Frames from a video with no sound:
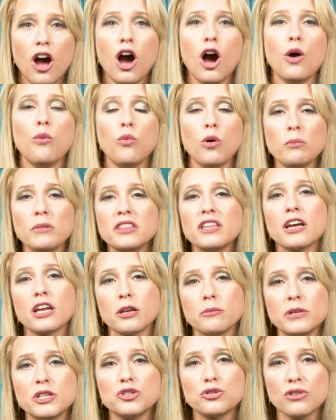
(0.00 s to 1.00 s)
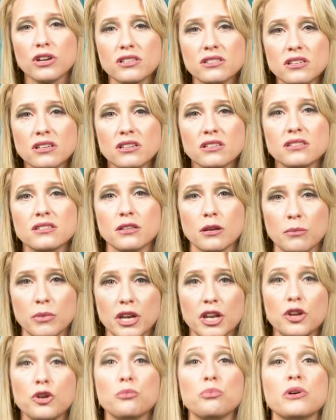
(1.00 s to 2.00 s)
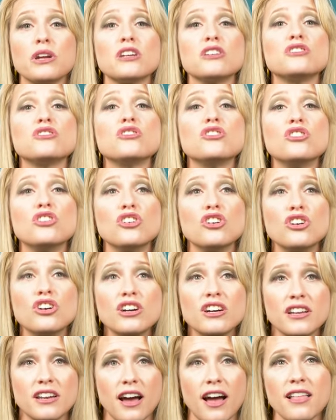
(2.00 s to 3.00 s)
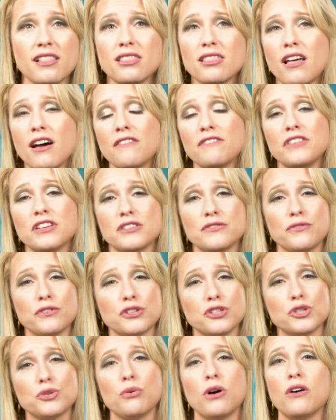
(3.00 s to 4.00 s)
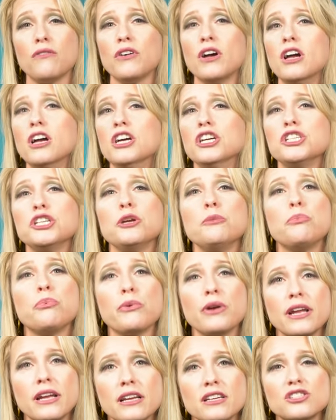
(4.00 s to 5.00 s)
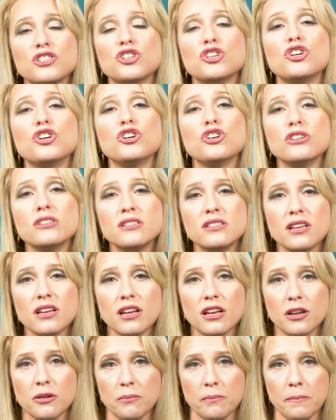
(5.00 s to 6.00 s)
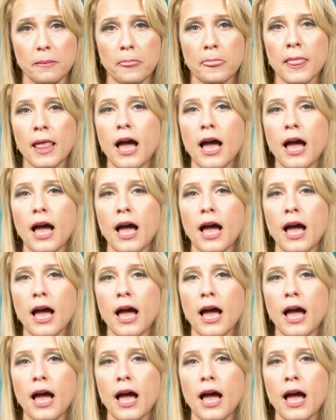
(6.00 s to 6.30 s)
A woman that can be trusted is somebody who brings good. I love this, verse 12. She brings good to him.